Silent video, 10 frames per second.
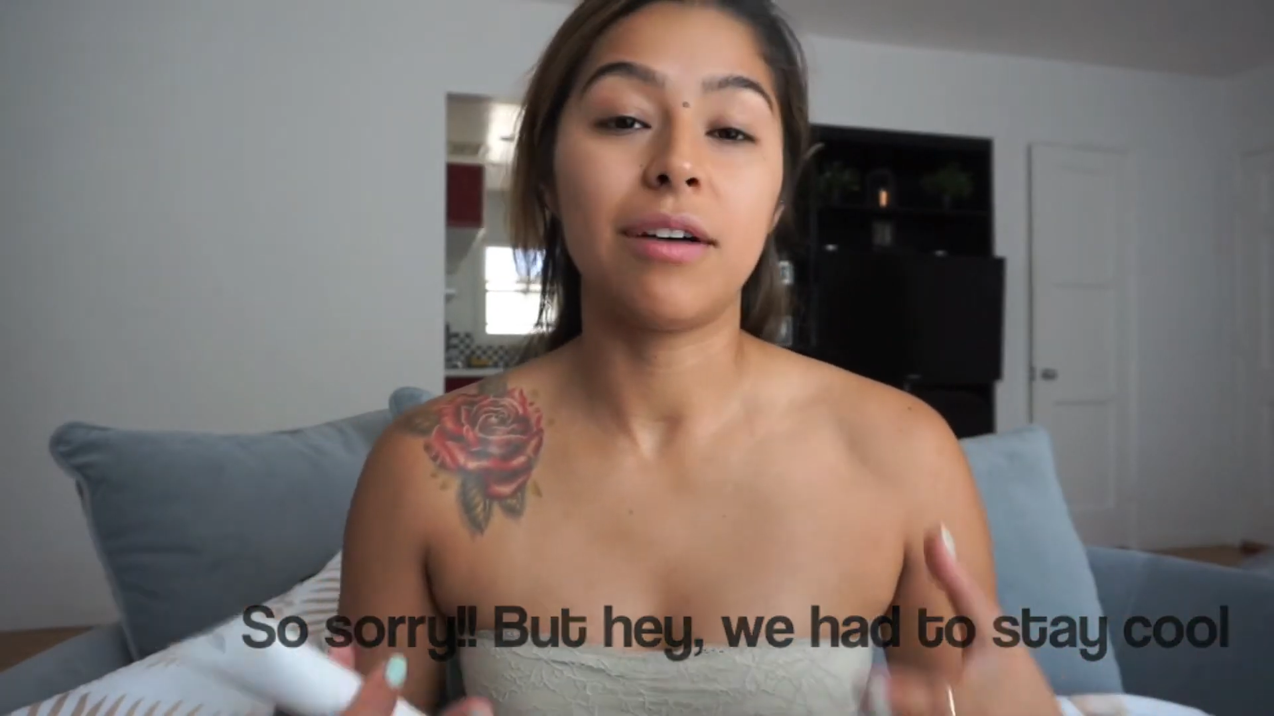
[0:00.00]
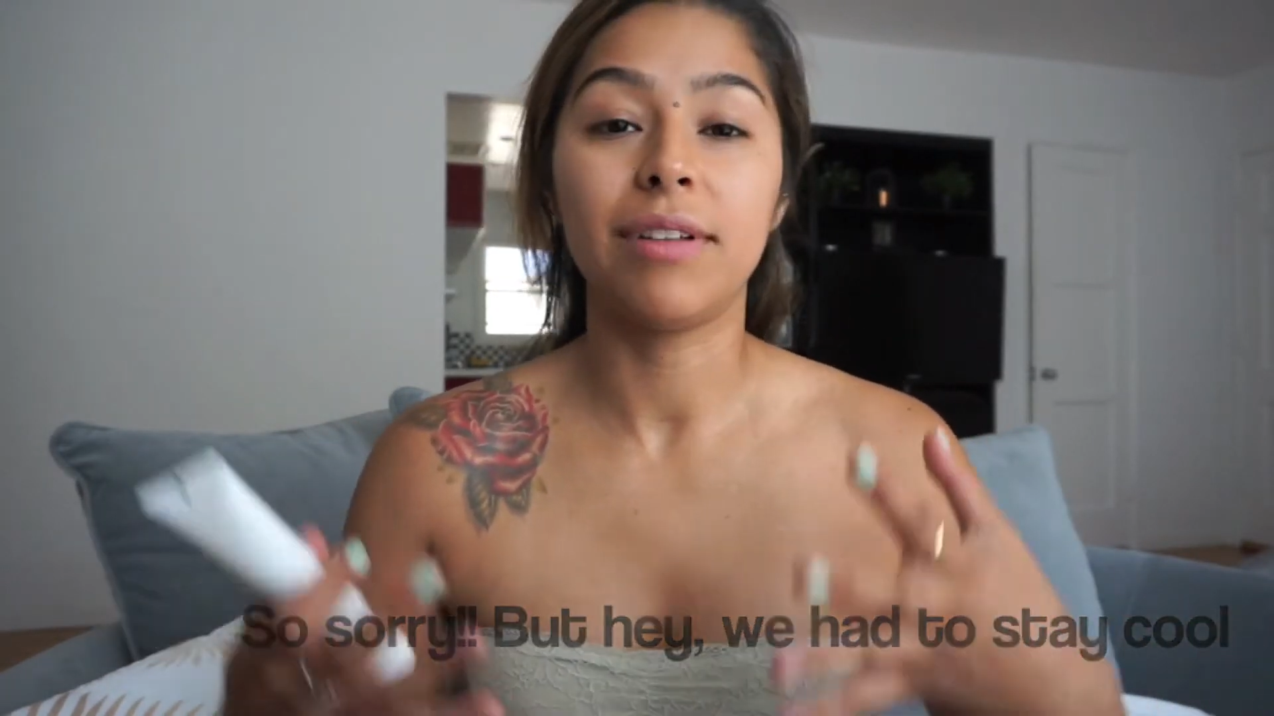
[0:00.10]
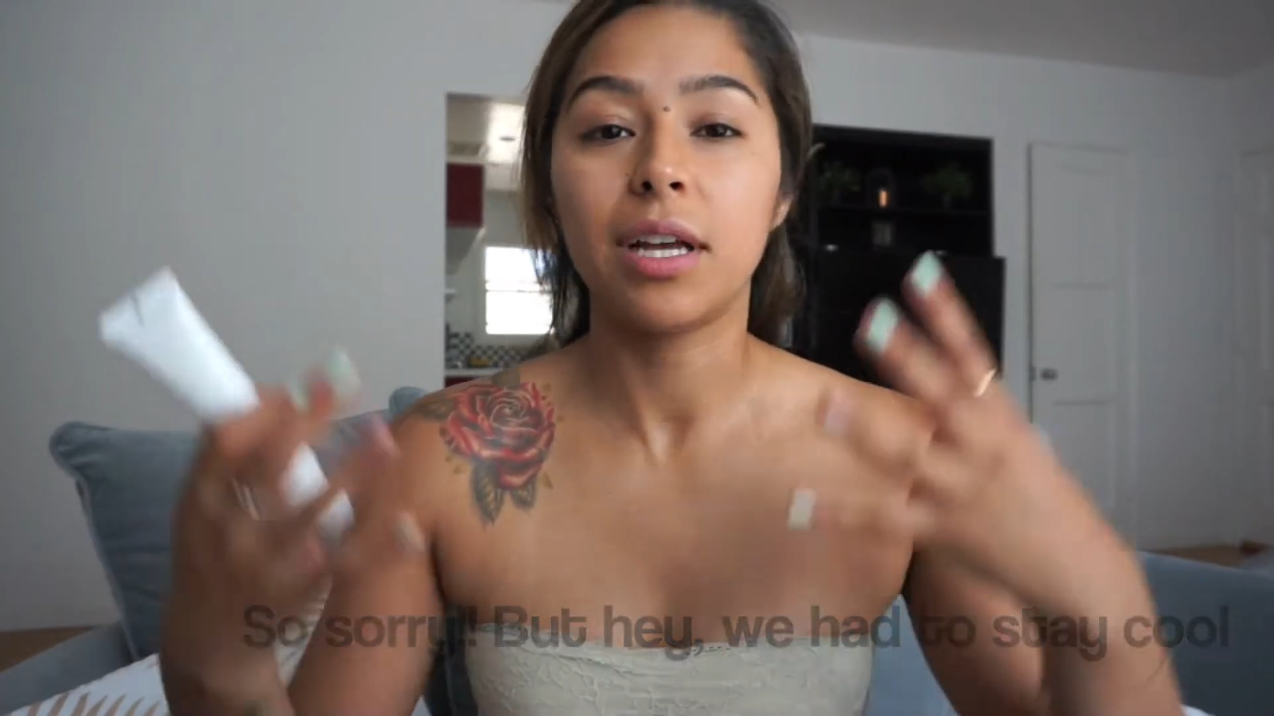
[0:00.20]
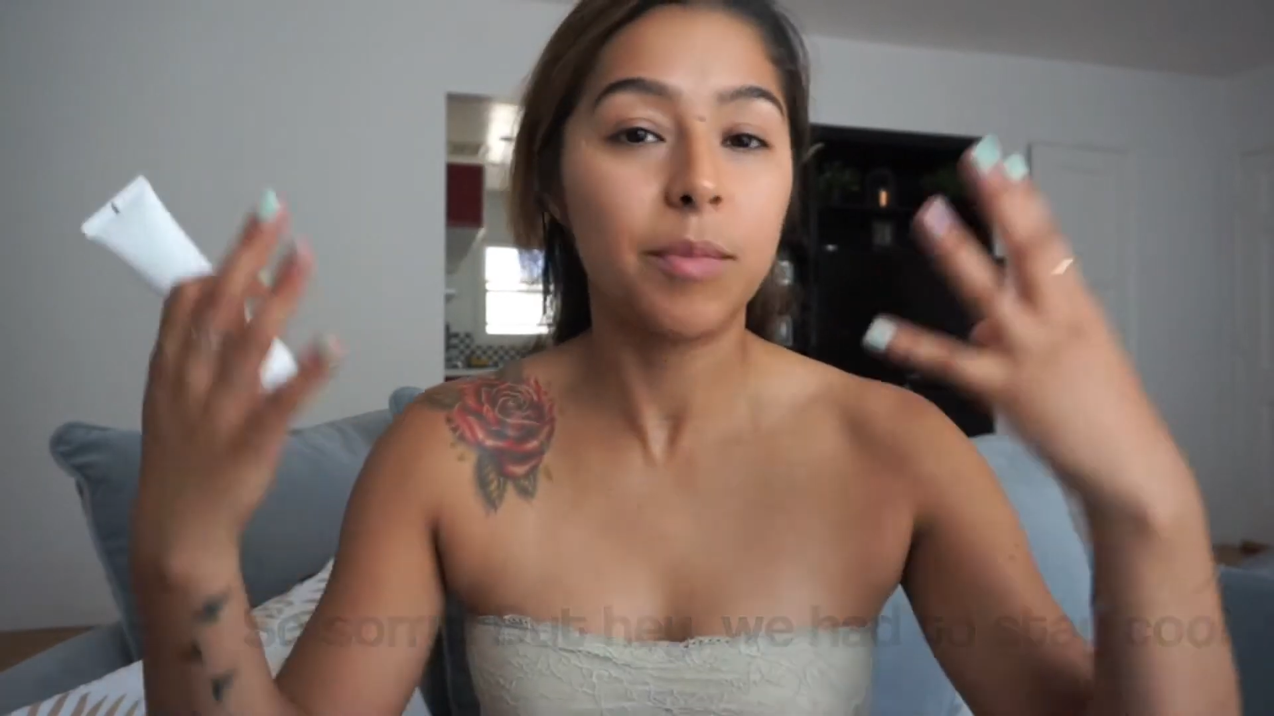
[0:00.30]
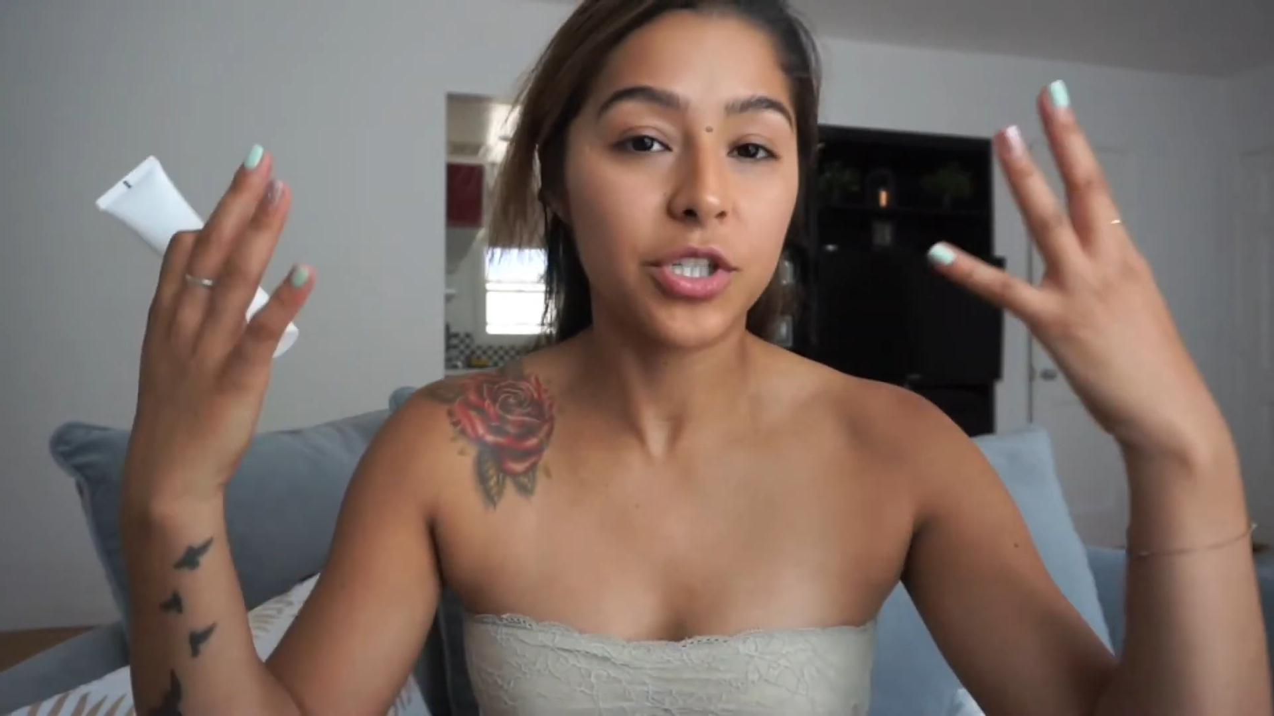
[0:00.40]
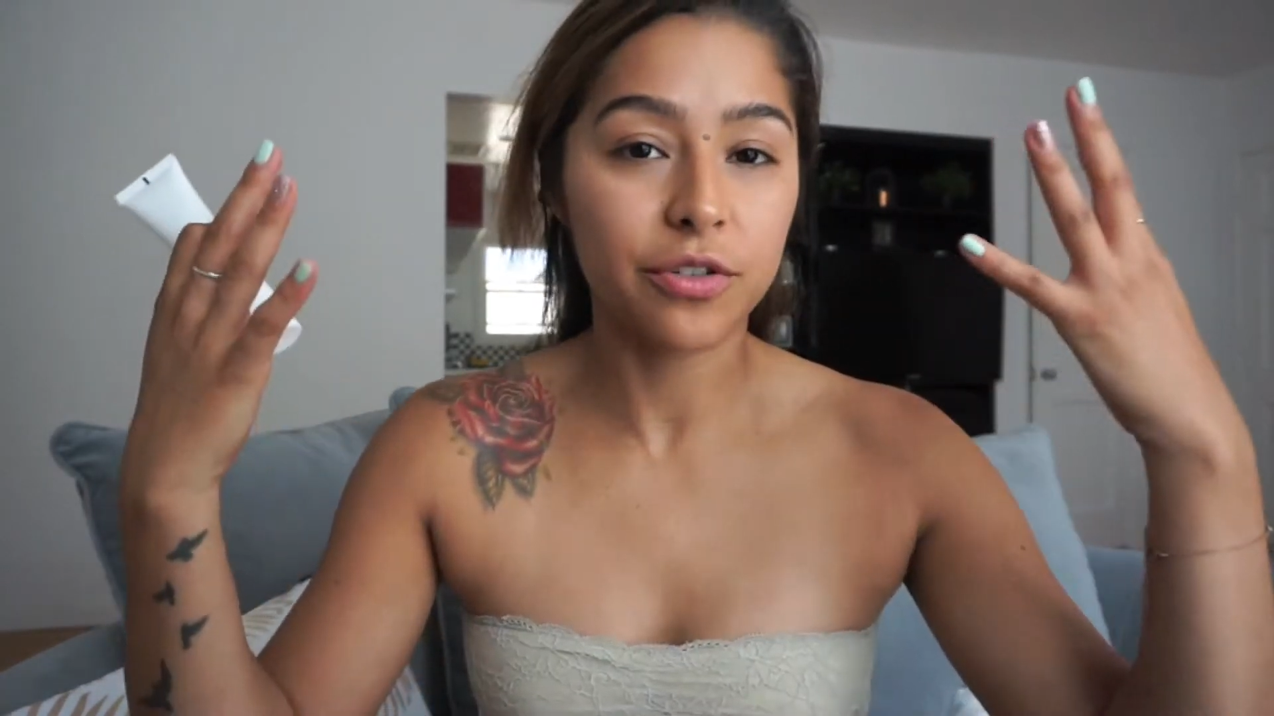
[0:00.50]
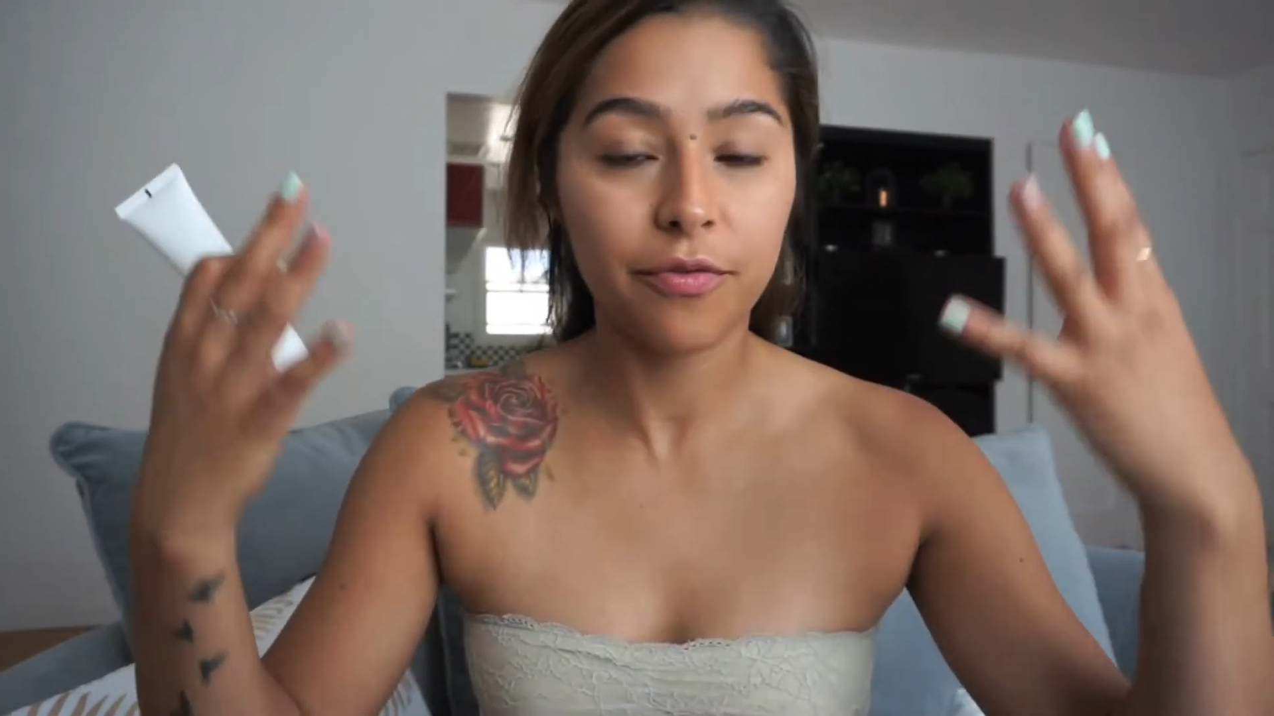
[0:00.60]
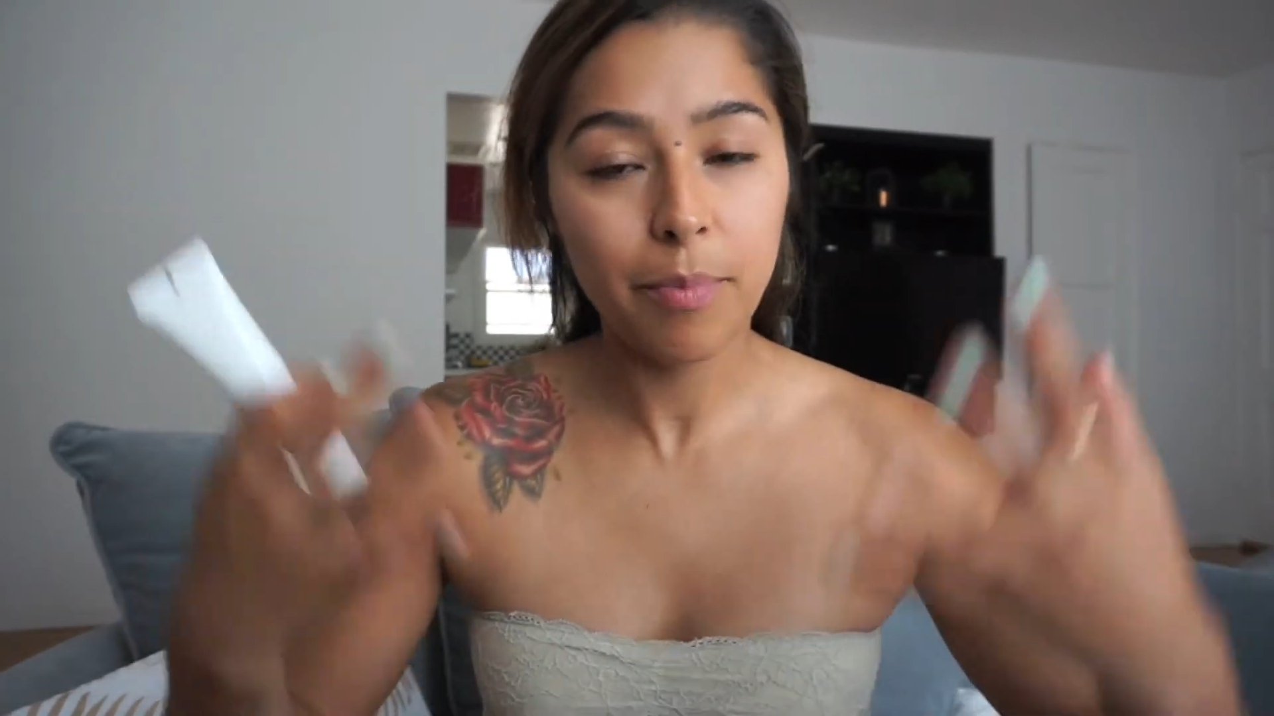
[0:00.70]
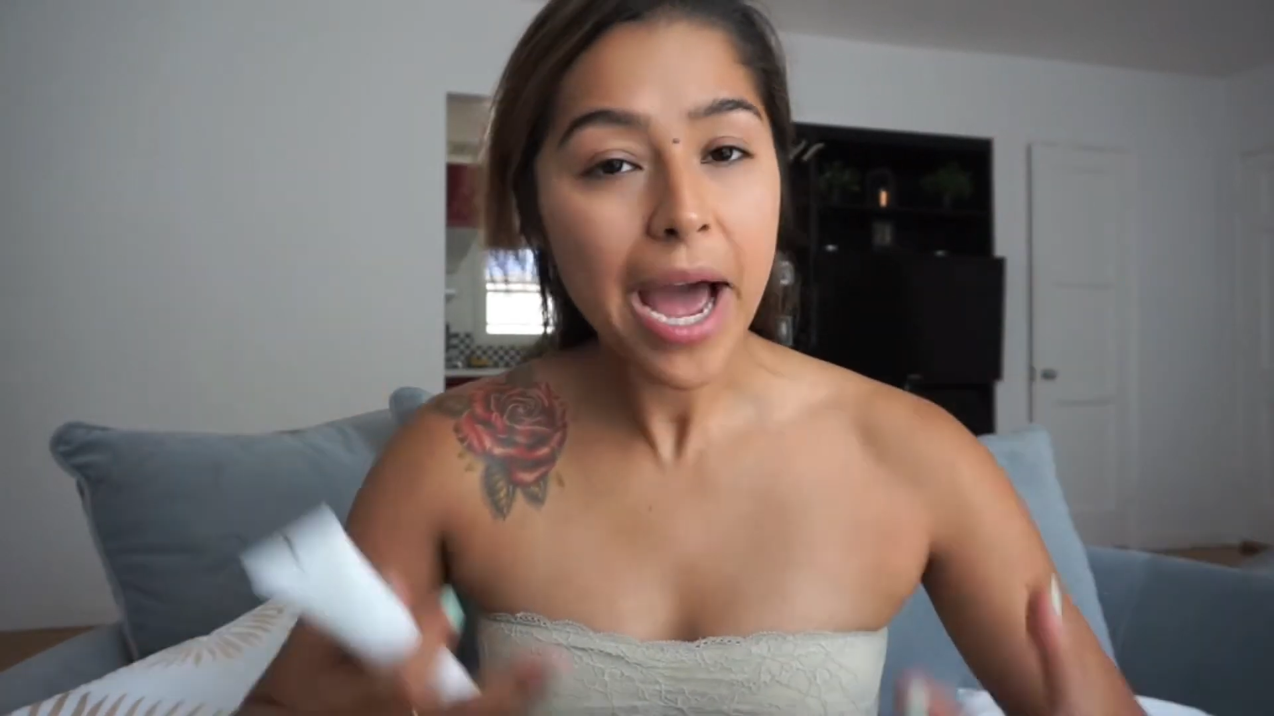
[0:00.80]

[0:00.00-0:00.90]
have like a bunch of